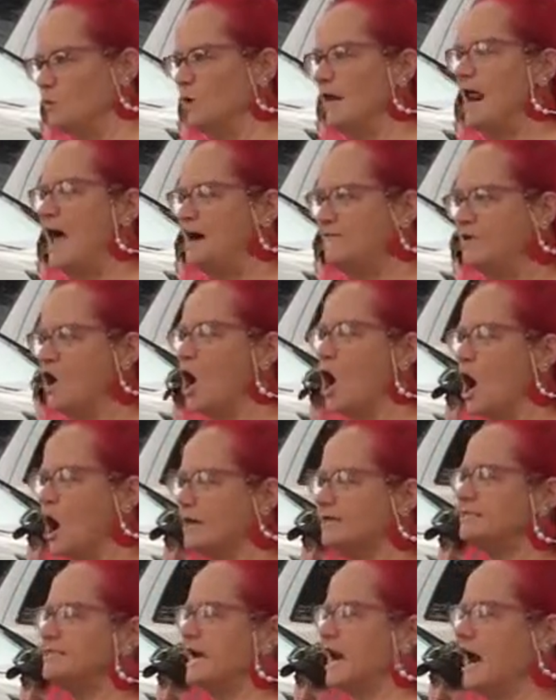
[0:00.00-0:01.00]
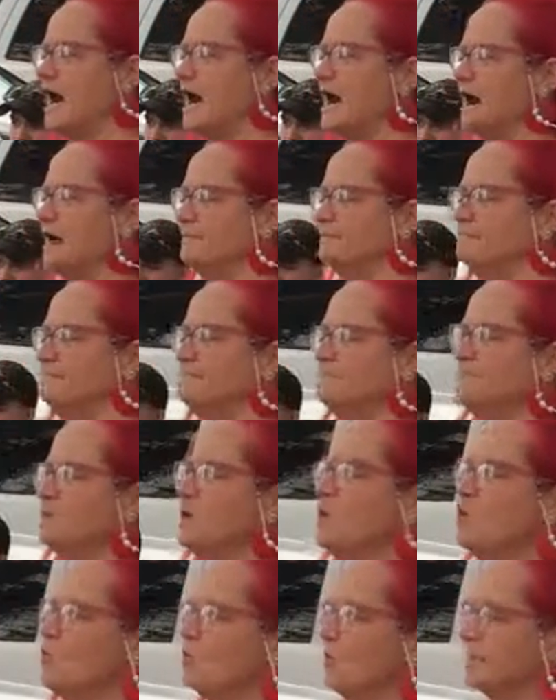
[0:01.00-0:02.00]
would have a hard time
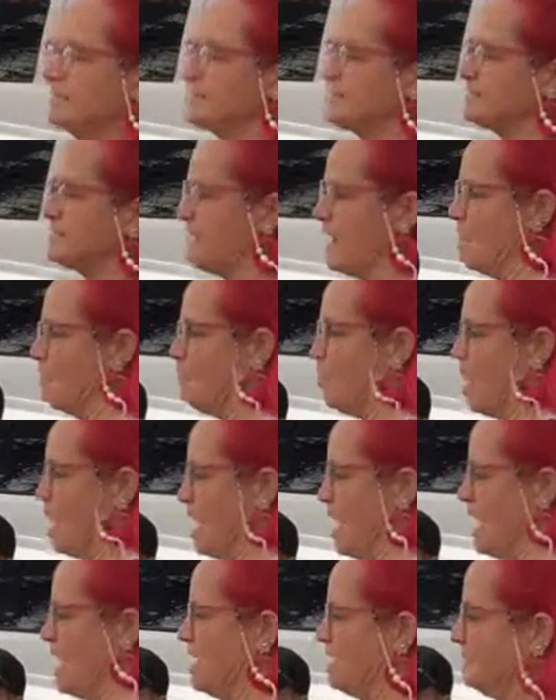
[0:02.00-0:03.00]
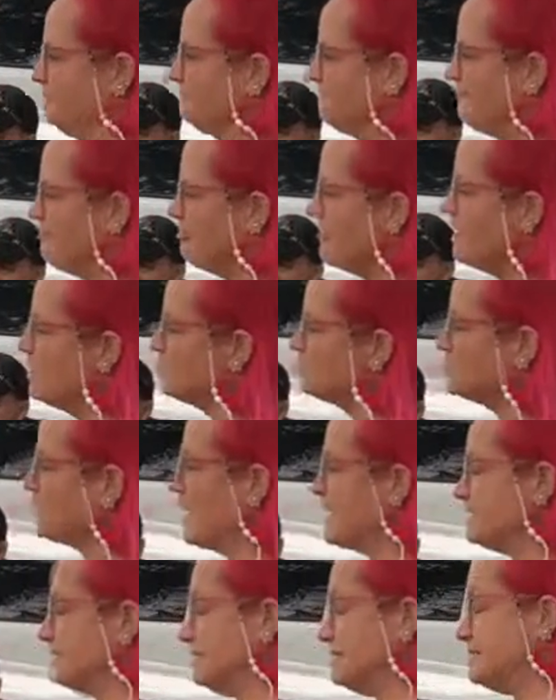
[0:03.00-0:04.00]
with someone
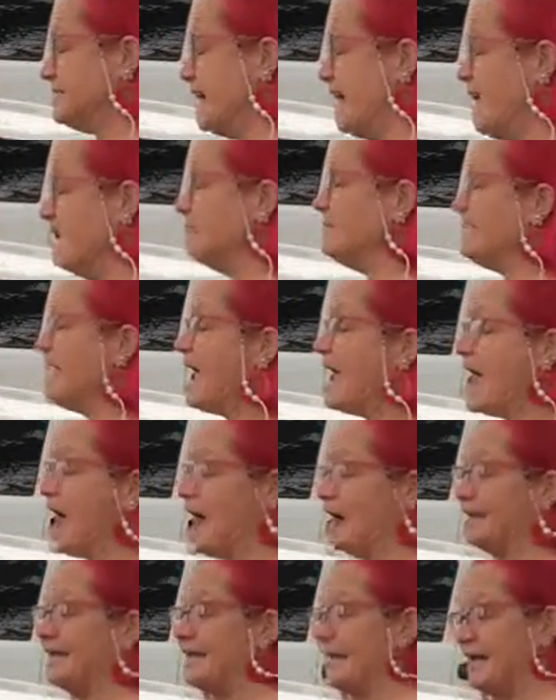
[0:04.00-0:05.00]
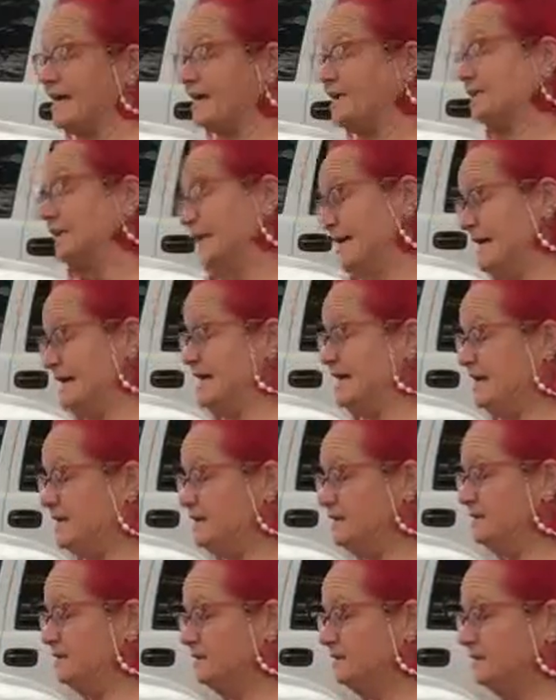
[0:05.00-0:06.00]
trying to tell me how to get
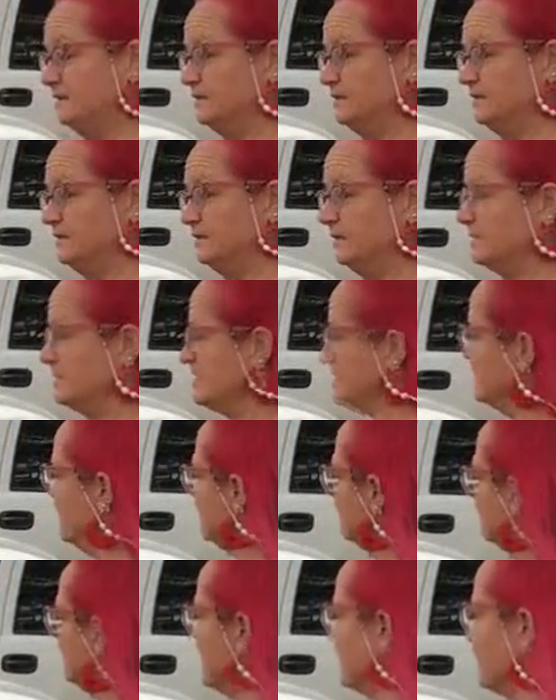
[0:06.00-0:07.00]
clean that's